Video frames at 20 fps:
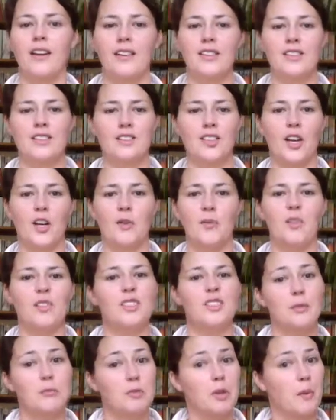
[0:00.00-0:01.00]
So
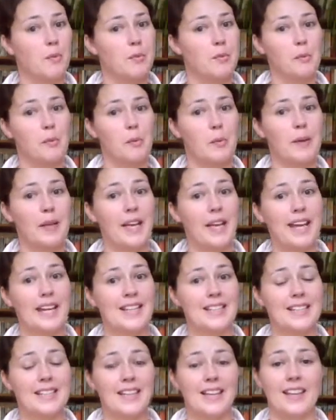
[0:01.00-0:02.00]
sometimes I'm a bit
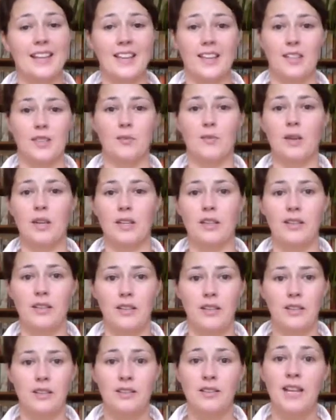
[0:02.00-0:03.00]
lazy, and that's when
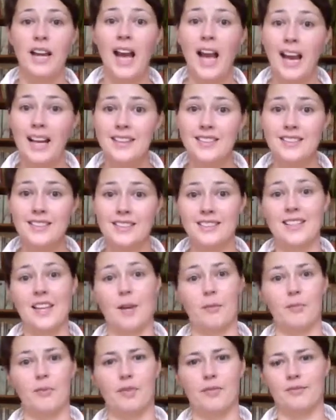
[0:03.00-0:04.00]
accidents
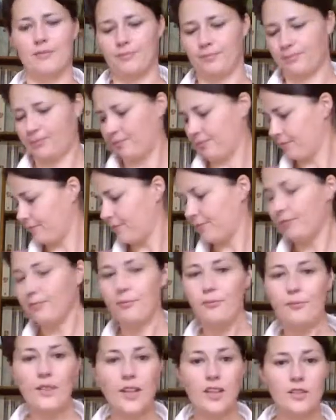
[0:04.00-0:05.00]
happen.
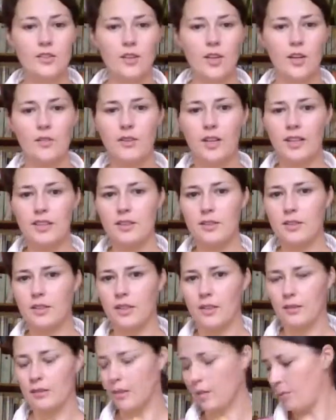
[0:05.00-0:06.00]
So that's
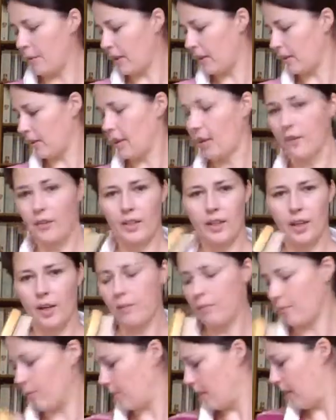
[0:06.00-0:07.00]
the metal curry
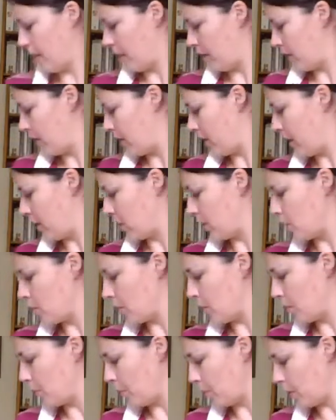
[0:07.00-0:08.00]
comb that I use
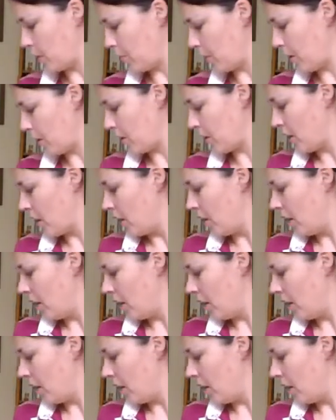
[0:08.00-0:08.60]
with the body brush.